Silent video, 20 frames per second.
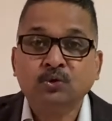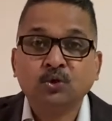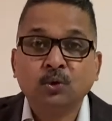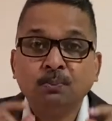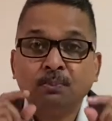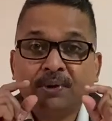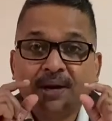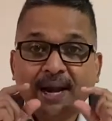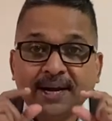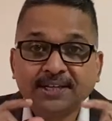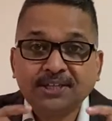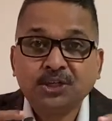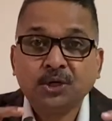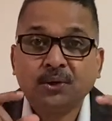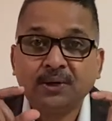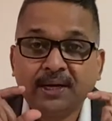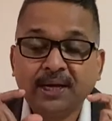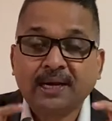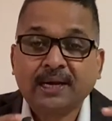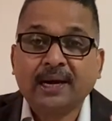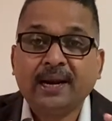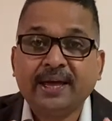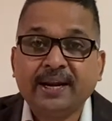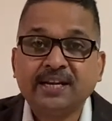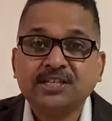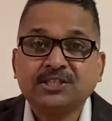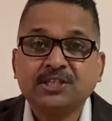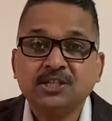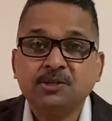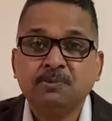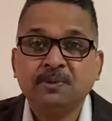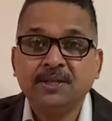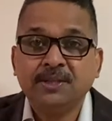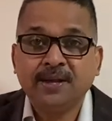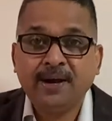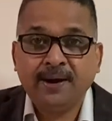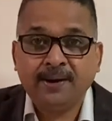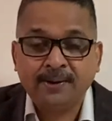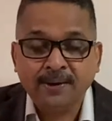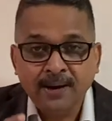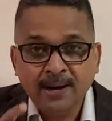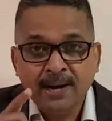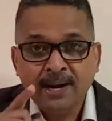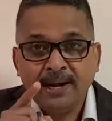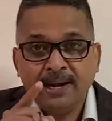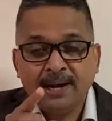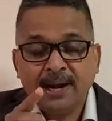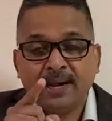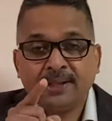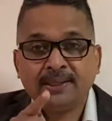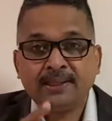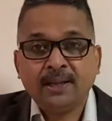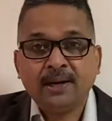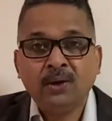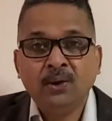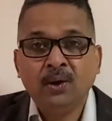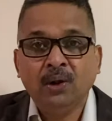So let your declarations be there. Let the,